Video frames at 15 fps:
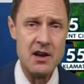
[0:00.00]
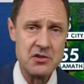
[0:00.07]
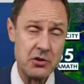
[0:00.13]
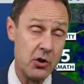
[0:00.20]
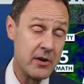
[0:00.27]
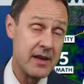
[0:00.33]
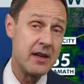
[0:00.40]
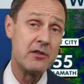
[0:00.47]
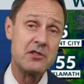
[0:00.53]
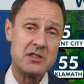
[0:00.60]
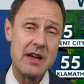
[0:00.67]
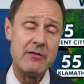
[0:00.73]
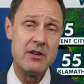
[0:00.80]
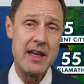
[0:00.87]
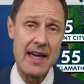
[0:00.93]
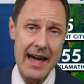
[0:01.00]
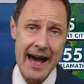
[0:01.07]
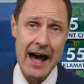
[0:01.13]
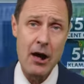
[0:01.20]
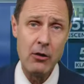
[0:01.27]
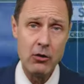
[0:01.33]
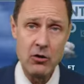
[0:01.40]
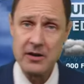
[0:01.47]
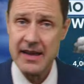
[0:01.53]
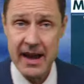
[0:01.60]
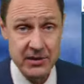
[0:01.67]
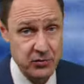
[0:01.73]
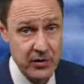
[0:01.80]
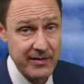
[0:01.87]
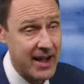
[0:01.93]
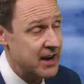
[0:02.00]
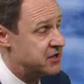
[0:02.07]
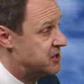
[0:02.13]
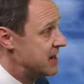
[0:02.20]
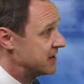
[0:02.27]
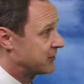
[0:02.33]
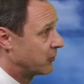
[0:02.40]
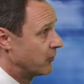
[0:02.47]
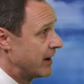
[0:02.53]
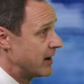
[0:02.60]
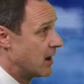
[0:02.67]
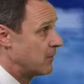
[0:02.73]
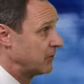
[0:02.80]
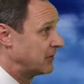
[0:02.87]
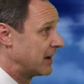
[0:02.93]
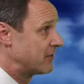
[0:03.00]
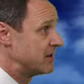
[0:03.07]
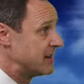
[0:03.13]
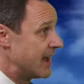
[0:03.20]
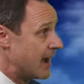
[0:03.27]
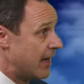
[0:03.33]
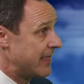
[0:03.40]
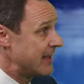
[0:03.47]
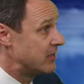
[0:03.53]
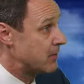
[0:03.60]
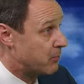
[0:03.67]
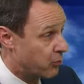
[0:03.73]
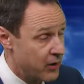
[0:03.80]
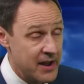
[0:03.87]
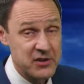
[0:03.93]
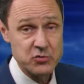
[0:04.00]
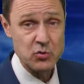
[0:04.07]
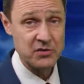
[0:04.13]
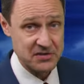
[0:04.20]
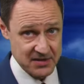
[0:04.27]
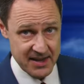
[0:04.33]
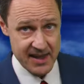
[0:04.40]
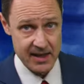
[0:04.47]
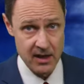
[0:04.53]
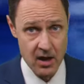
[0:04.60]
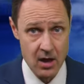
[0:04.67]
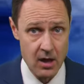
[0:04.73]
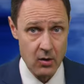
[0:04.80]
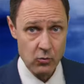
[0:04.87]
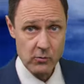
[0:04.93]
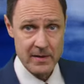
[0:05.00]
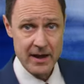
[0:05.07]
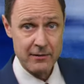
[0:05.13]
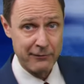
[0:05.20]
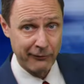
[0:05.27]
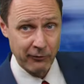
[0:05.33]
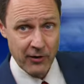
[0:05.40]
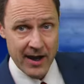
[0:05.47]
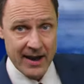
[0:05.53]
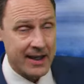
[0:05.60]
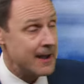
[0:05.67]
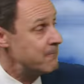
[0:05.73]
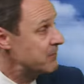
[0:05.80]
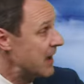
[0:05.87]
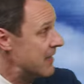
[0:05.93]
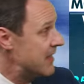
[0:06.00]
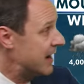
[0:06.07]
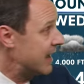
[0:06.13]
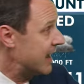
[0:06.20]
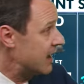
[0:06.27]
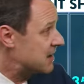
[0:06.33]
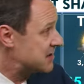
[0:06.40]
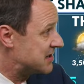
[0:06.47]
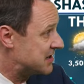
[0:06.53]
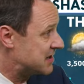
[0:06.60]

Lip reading: So looking at your 7-day outlook, yes, we've got a chance for rain almost every day. I think the breaks we'll see will be on Friday and then again on